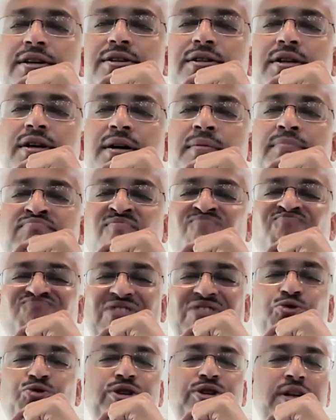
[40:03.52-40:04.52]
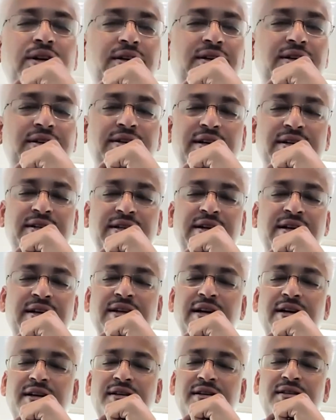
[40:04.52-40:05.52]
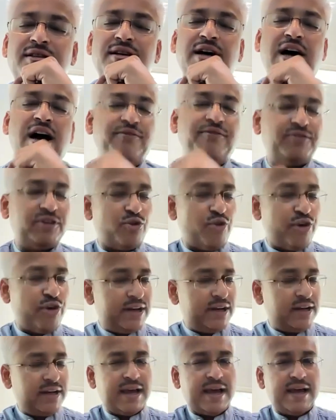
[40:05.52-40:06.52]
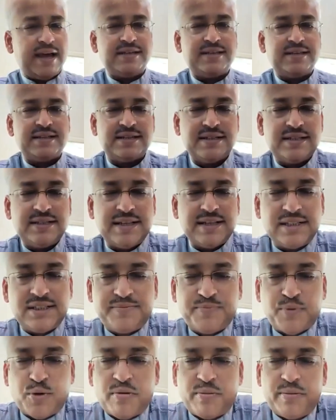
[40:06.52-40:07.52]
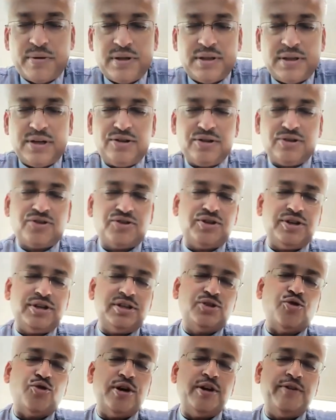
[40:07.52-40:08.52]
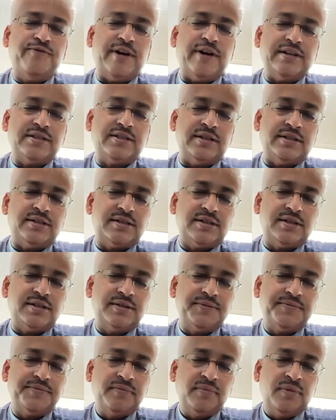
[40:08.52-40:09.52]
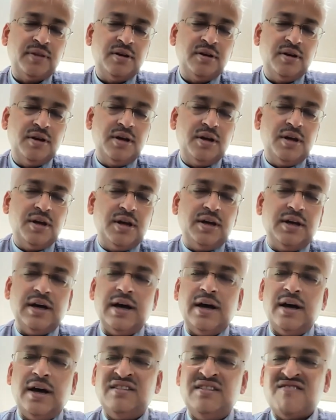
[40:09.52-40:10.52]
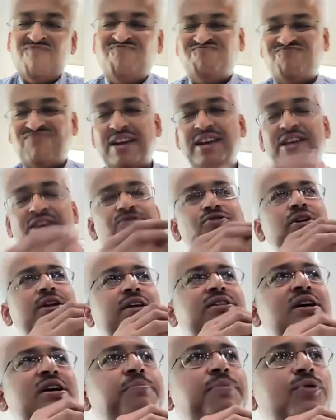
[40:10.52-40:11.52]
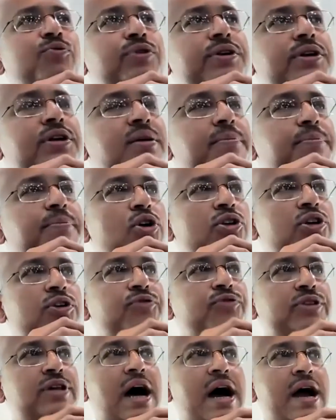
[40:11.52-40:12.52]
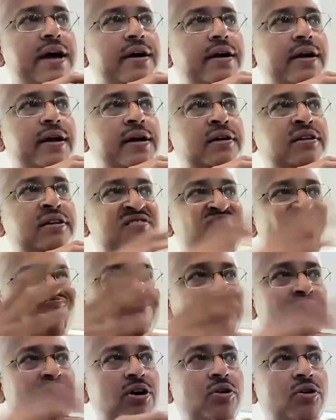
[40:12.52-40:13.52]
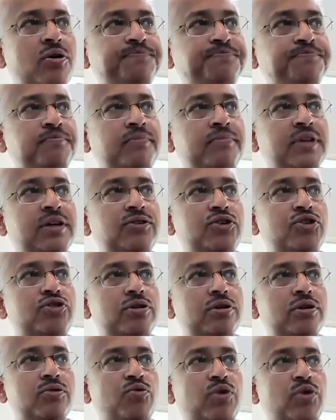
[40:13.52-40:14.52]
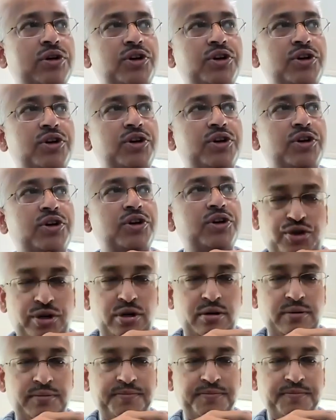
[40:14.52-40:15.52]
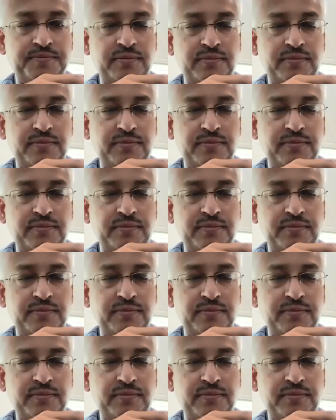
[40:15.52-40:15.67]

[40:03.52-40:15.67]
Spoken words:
is the utility sector, and that is the after oil and gas, that's probably the industry is going fastest. I give you an example. We did a project for the Ireland water distribution